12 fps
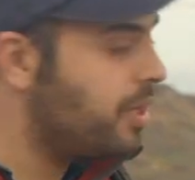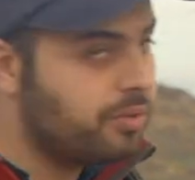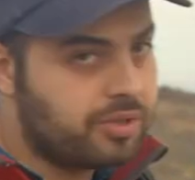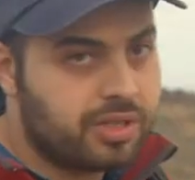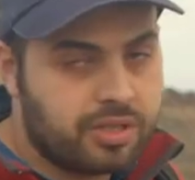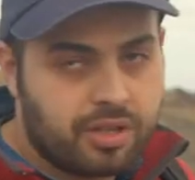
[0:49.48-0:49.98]
Bay,
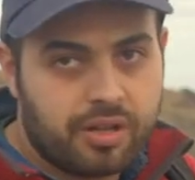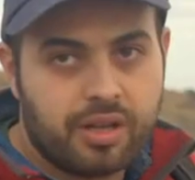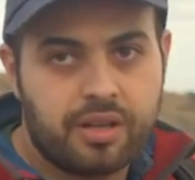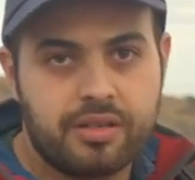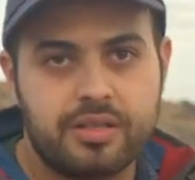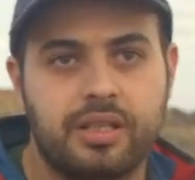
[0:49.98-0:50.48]
which is on the
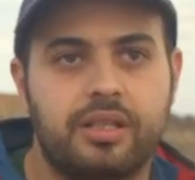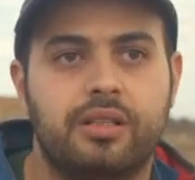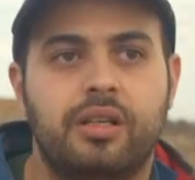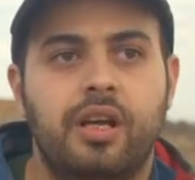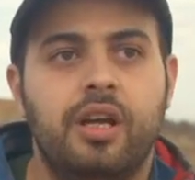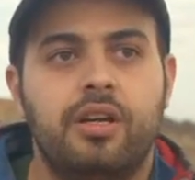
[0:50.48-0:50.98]
other side.
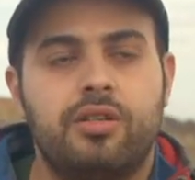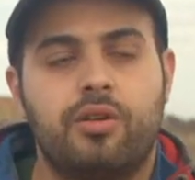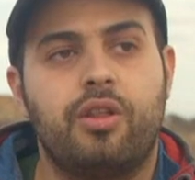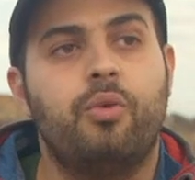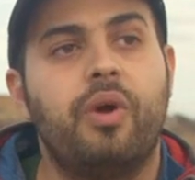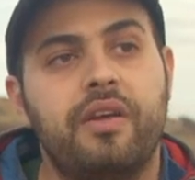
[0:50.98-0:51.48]
So
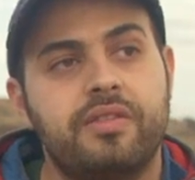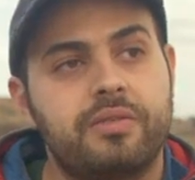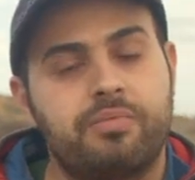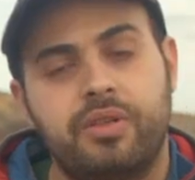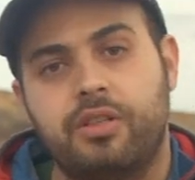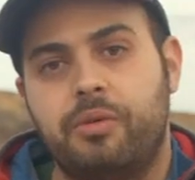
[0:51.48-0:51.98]
the waves
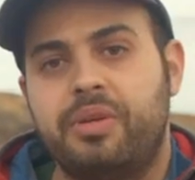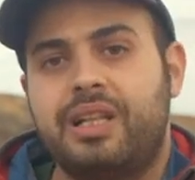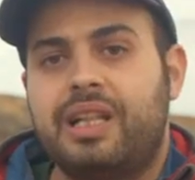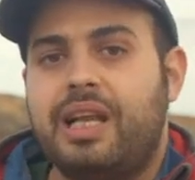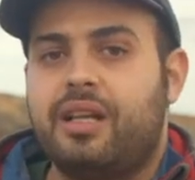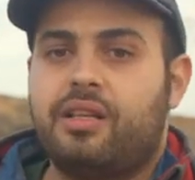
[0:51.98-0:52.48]

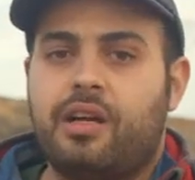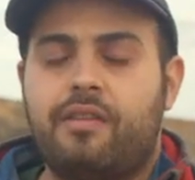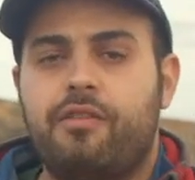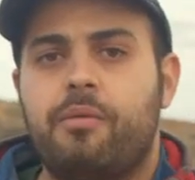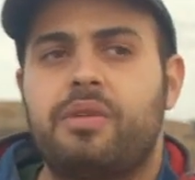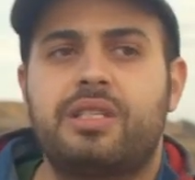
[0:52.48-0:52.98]
predominantly attack
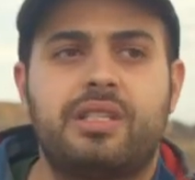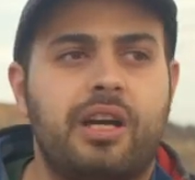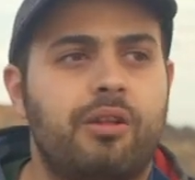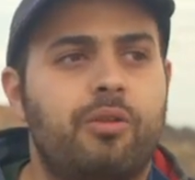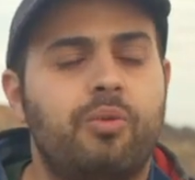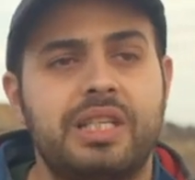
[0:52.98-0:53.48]
from the
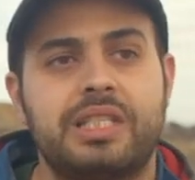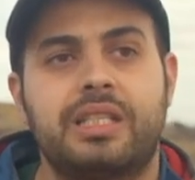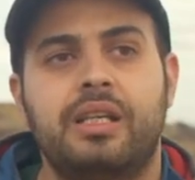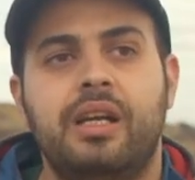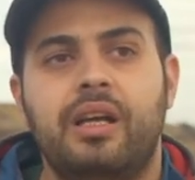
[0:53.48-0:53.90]
southwest,